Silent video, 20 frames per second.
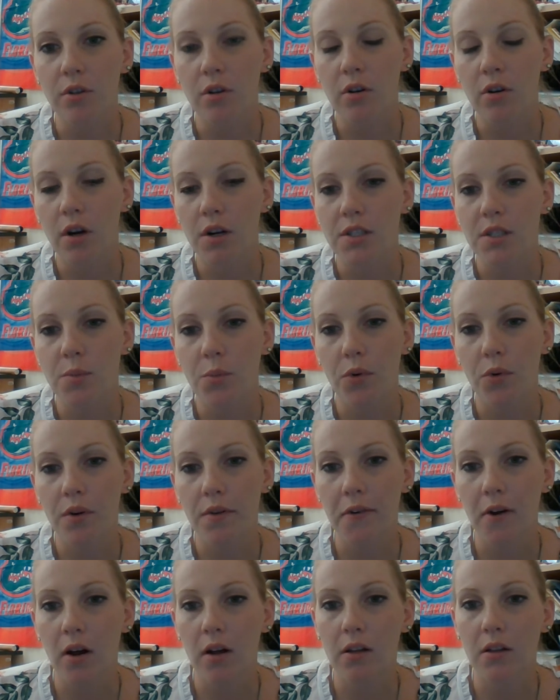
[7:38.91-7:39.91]
across the board
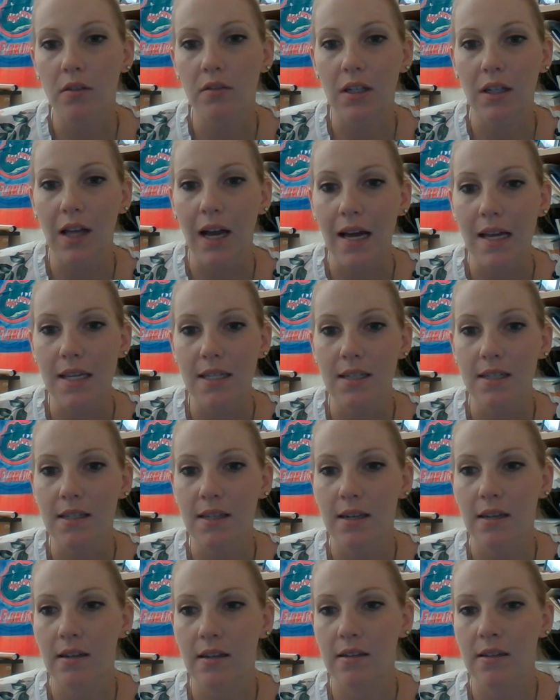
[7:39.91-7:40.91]
for all of the classes
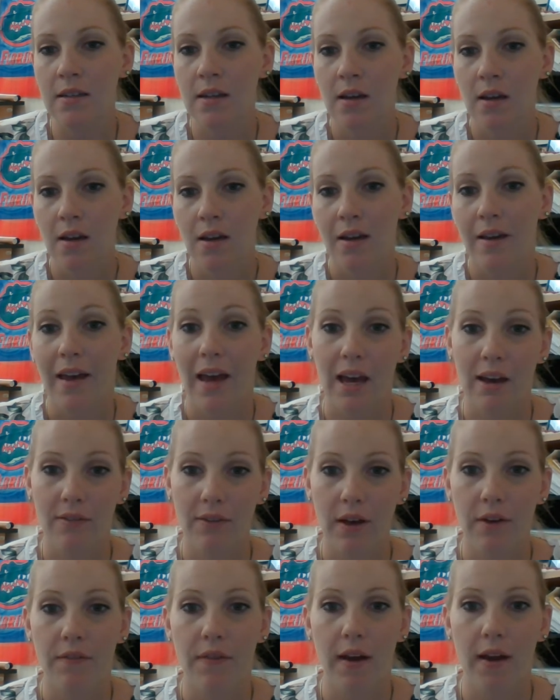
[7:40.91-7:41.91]
is
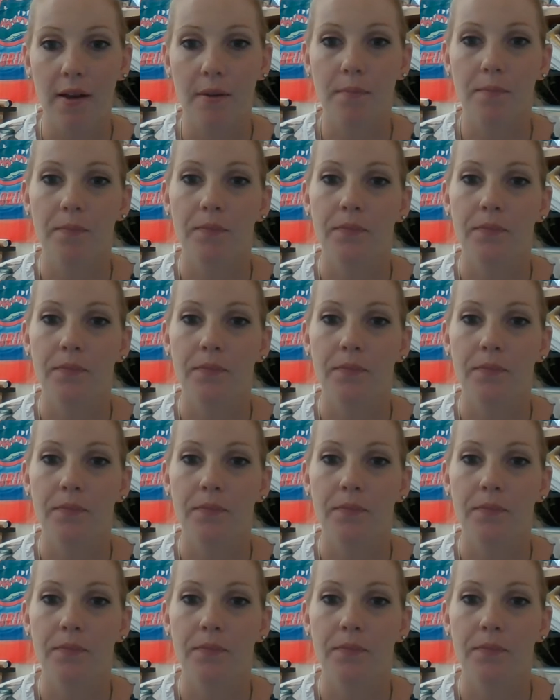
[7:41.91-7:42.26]
FFA.